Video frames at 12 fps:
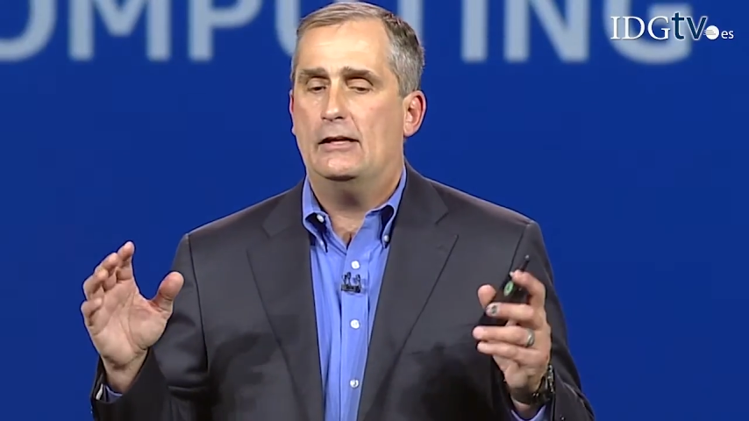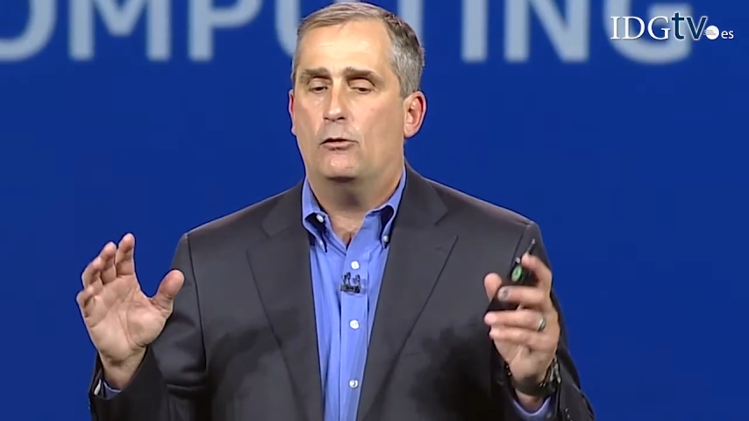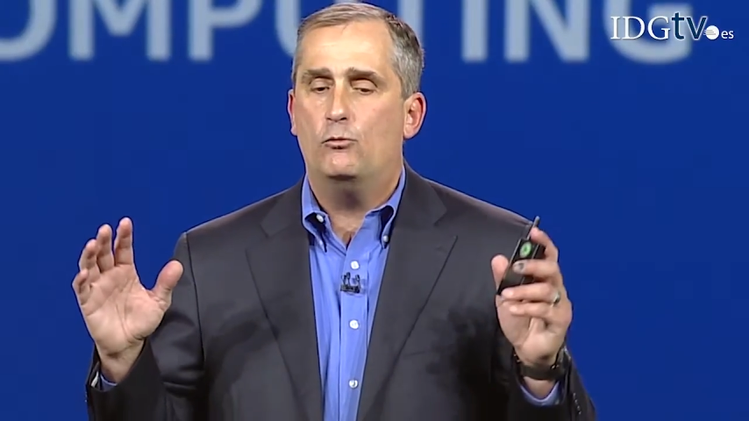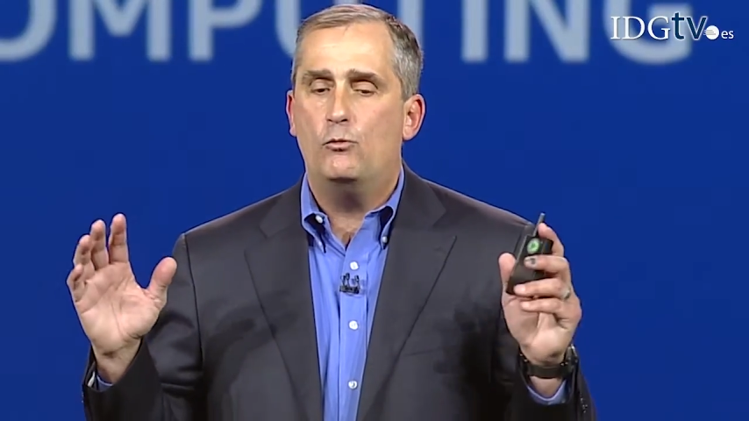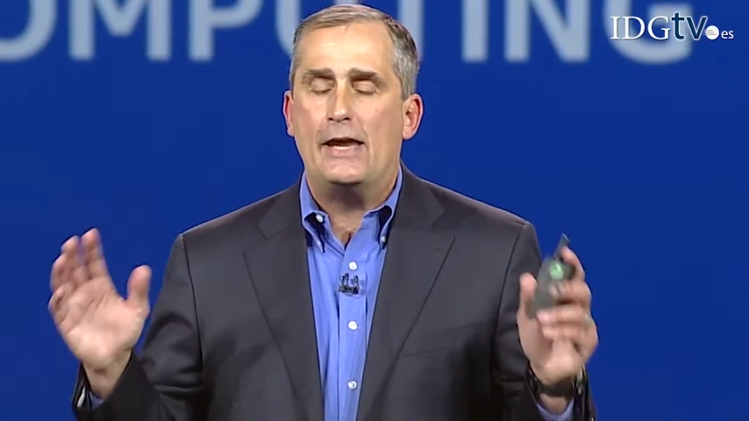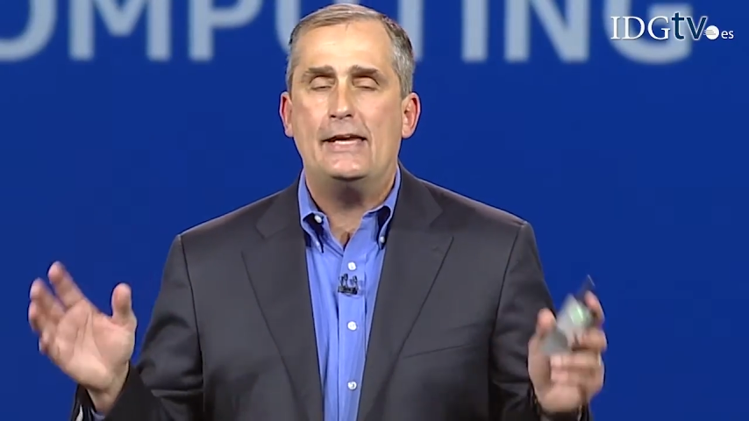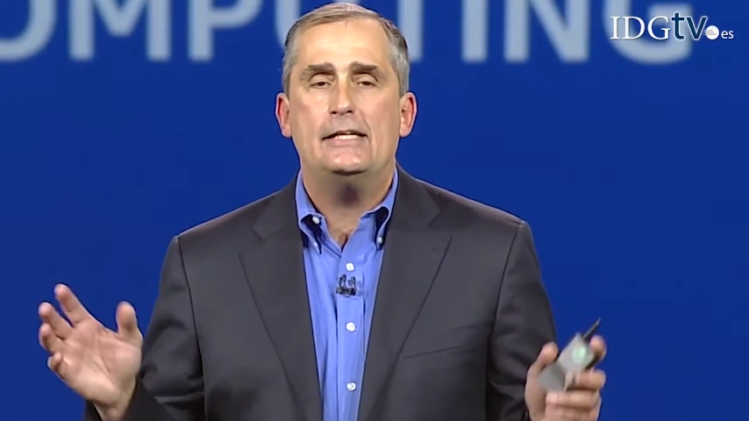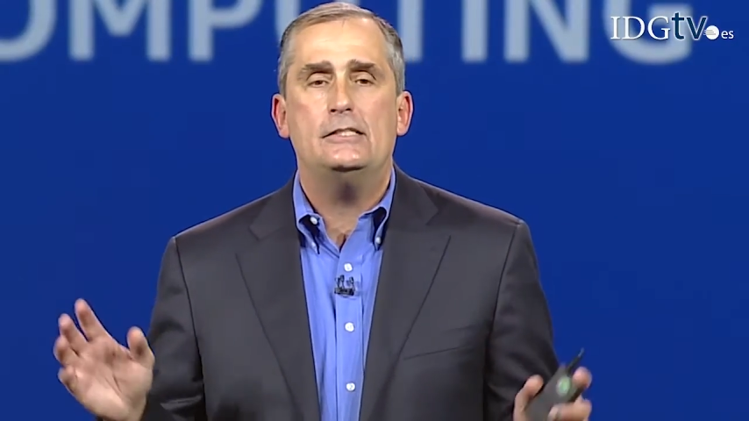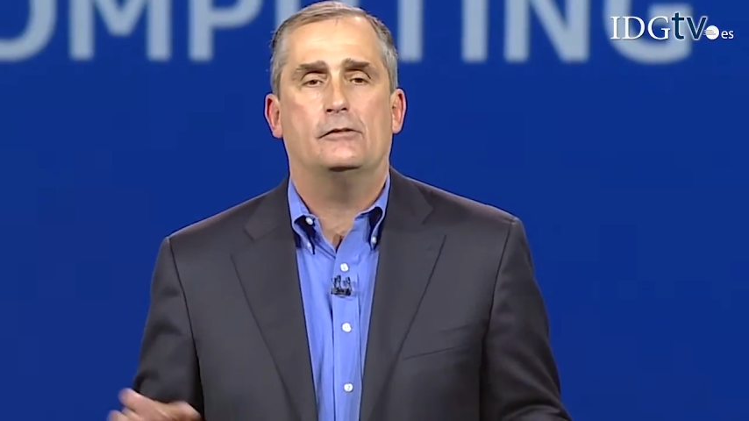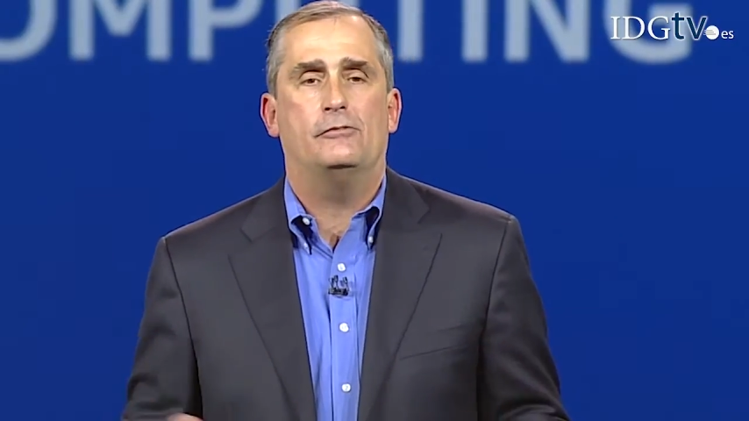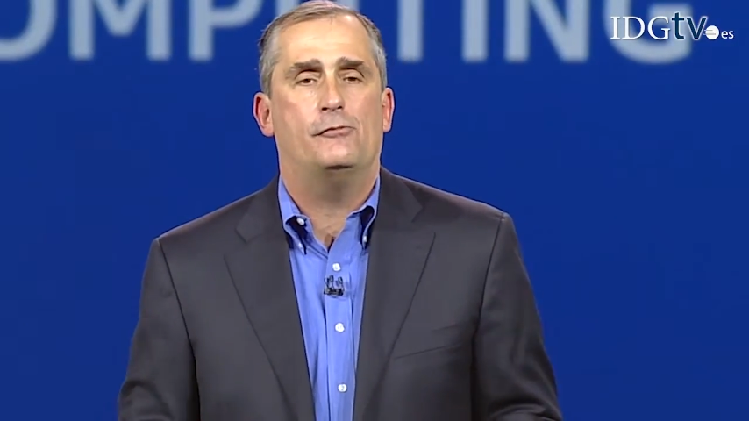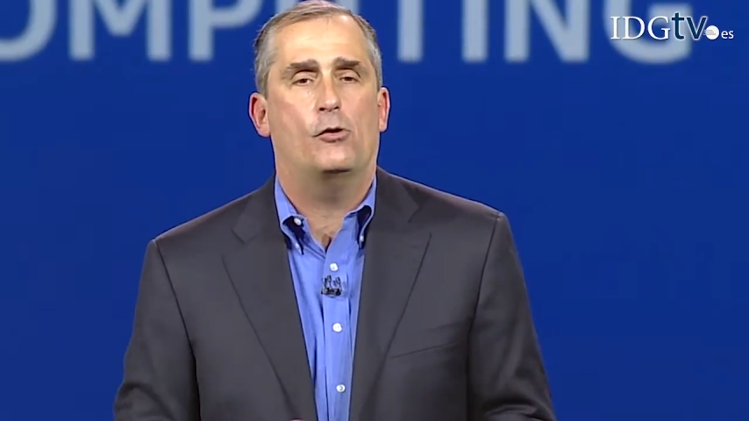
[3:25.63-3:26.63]
a range
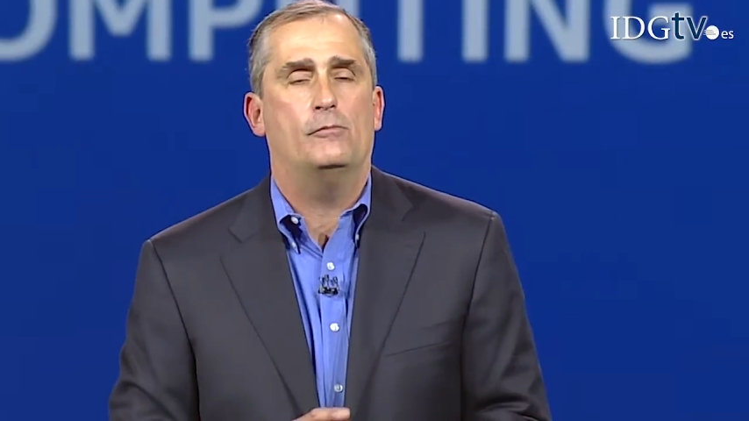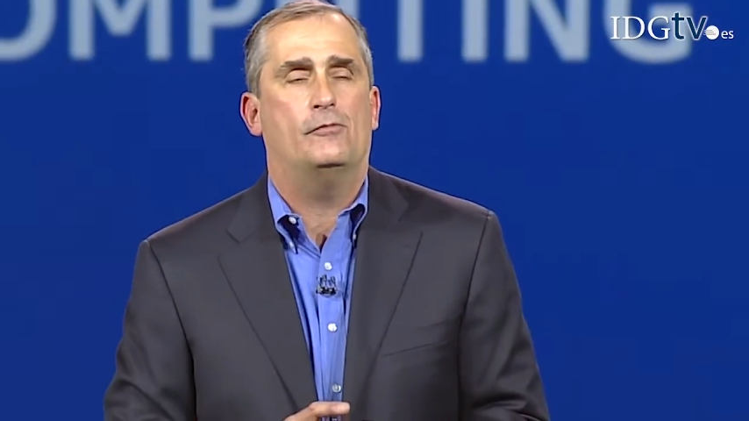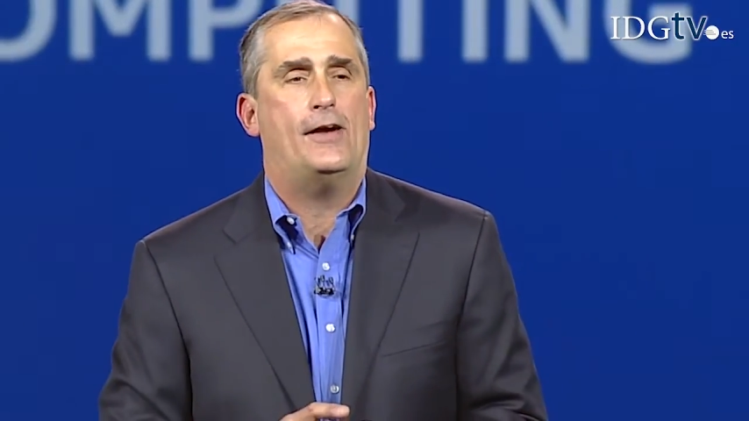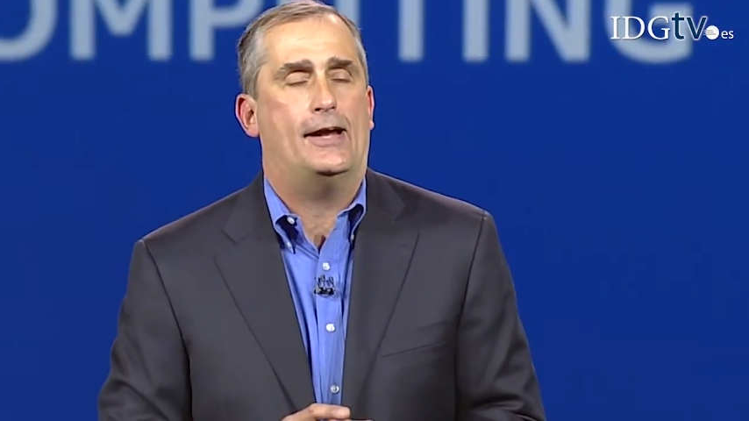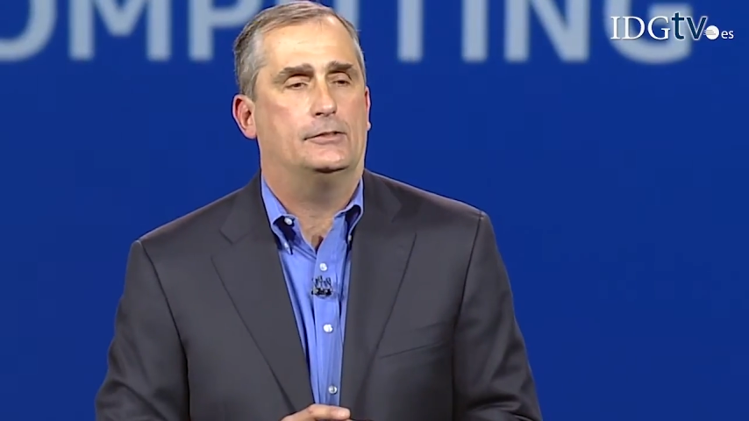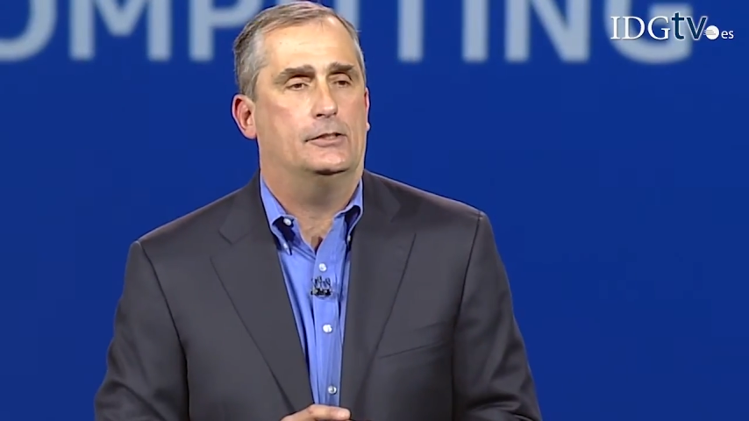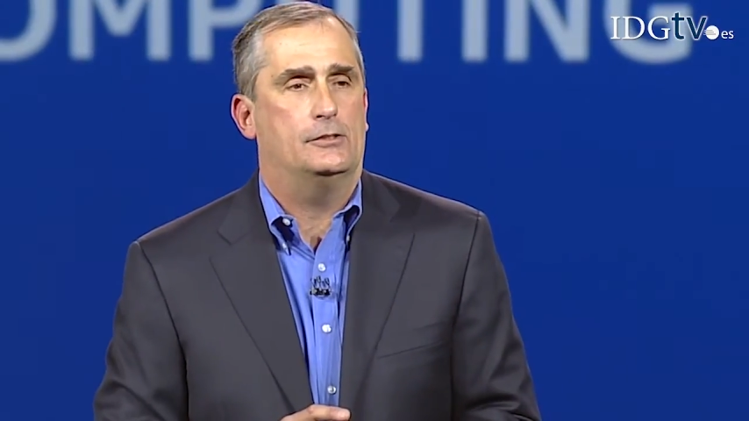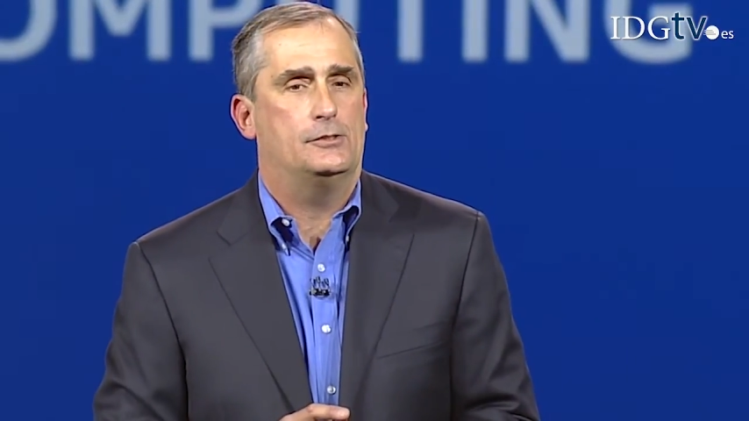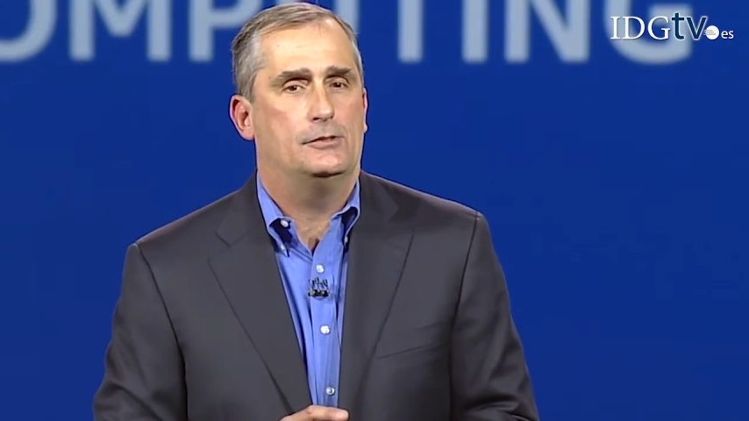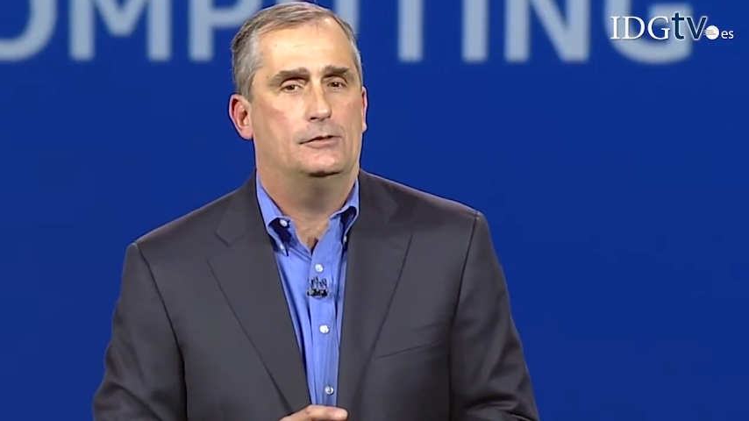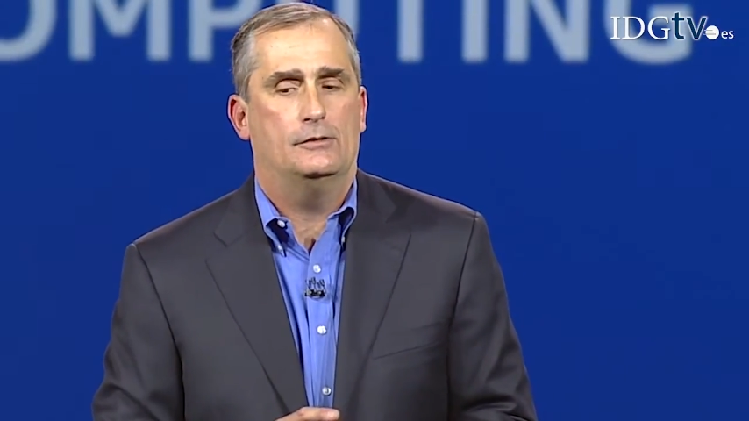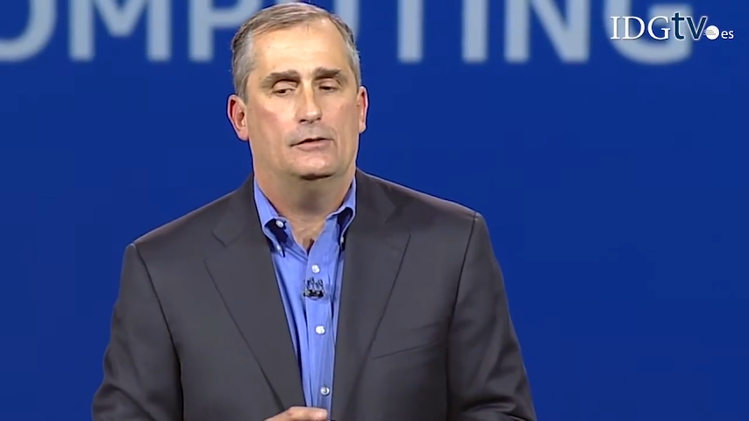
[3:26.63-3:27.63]
of form factors.